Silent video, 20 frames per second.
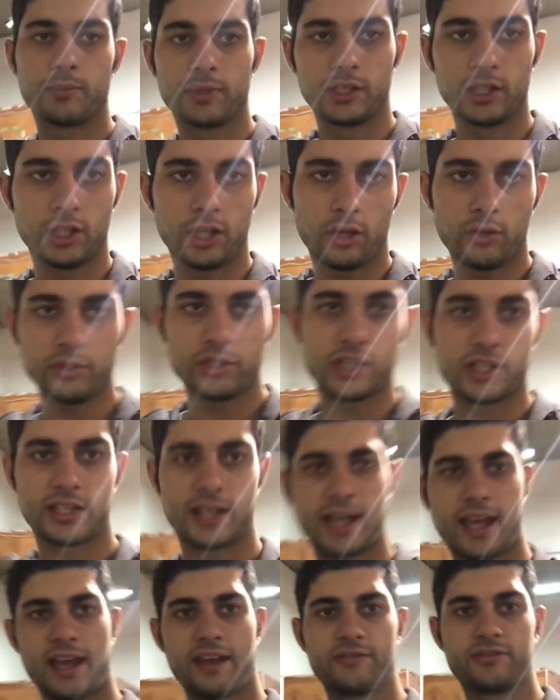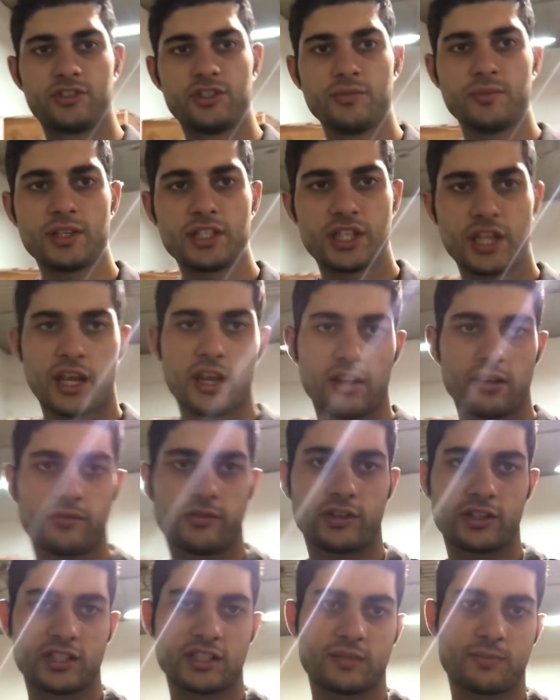below, you're going to have too much air
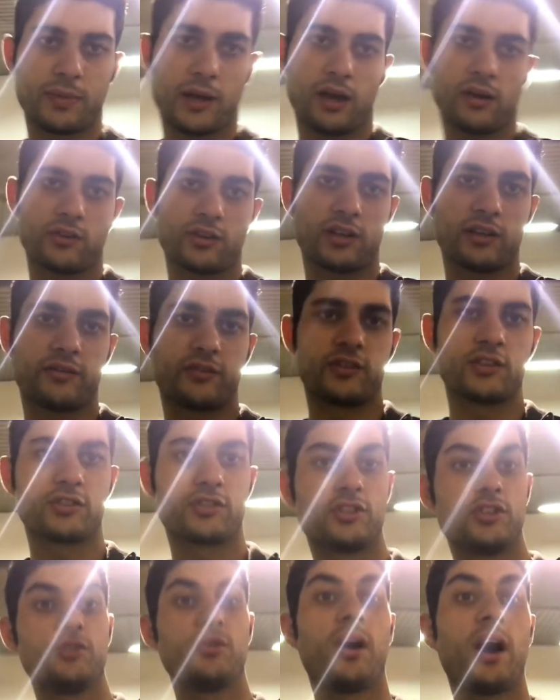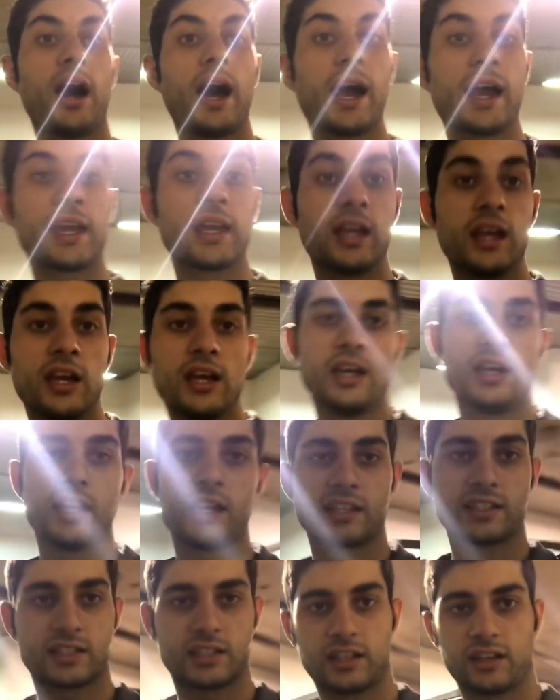versus powder. If you're too high,
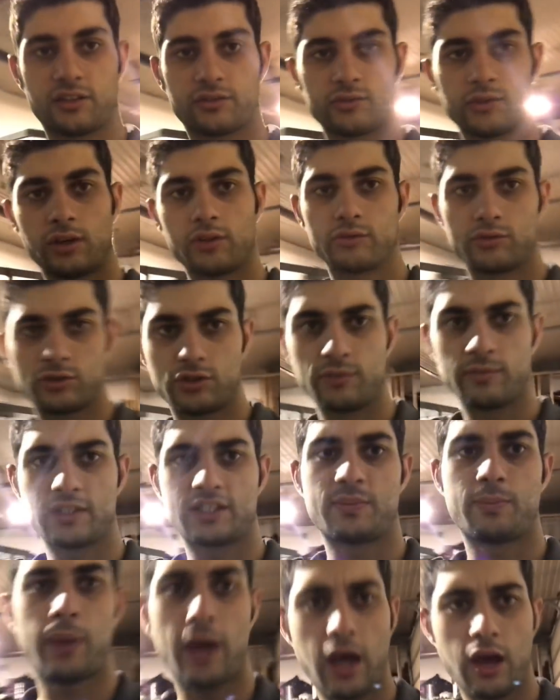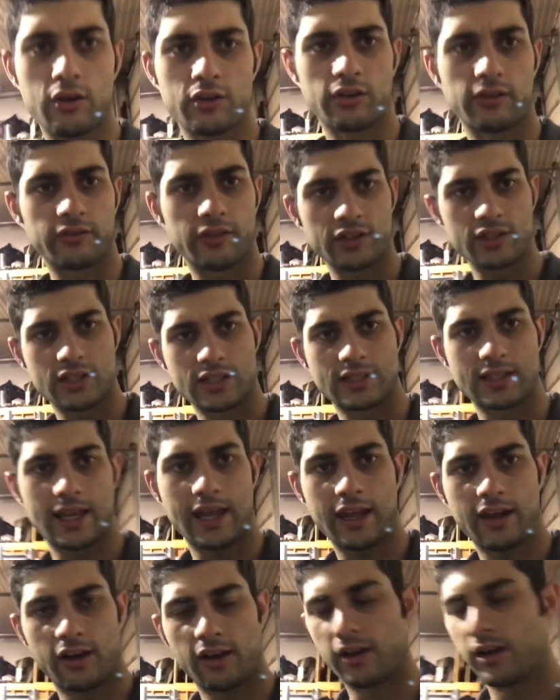it's going to throw out too much powder versus
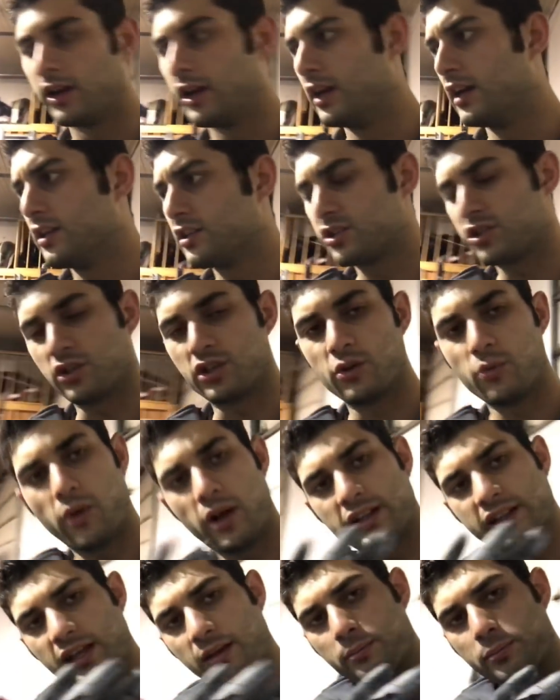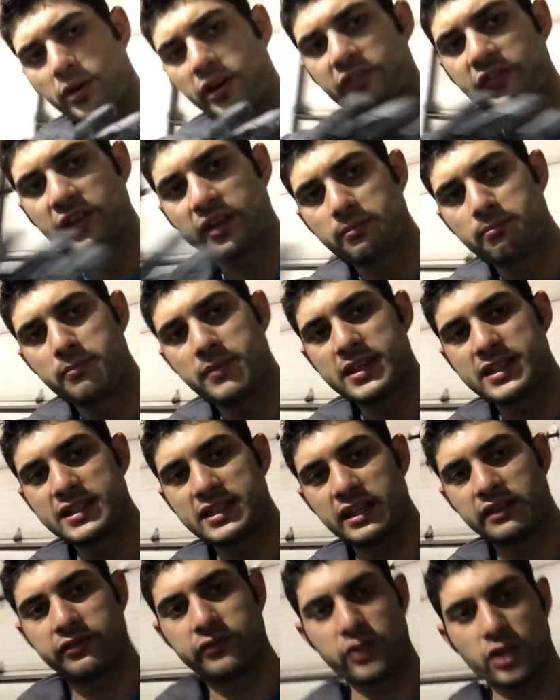air. So you want that perfect
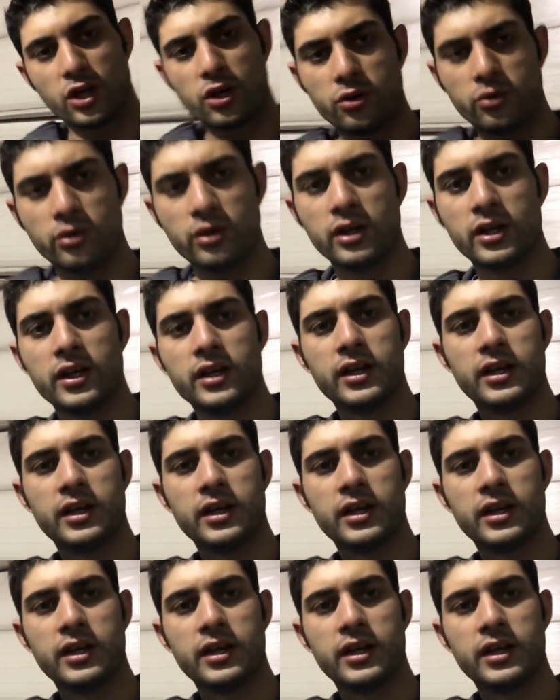misty flow.